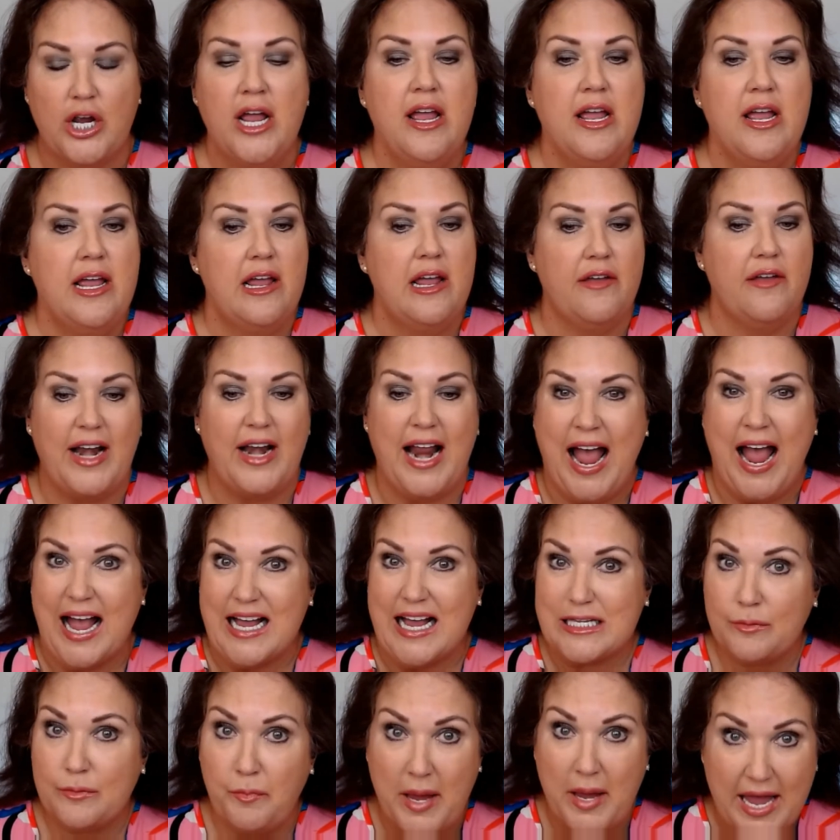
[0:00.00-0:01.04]
If it has
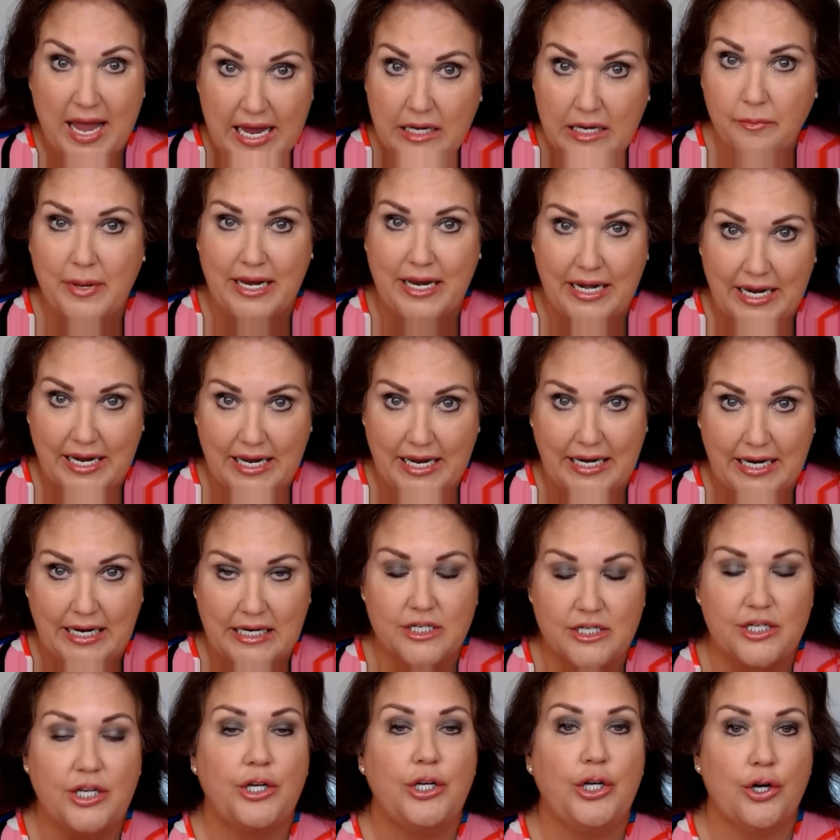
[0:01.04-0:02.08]
pigment in it,
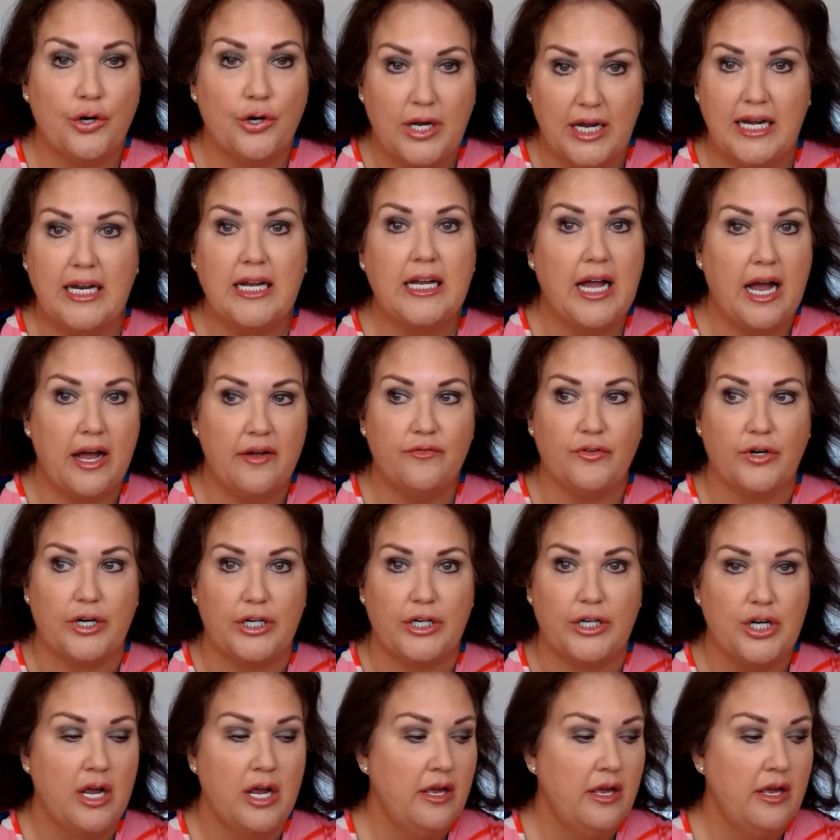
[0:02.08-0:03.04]
you're getting coverage.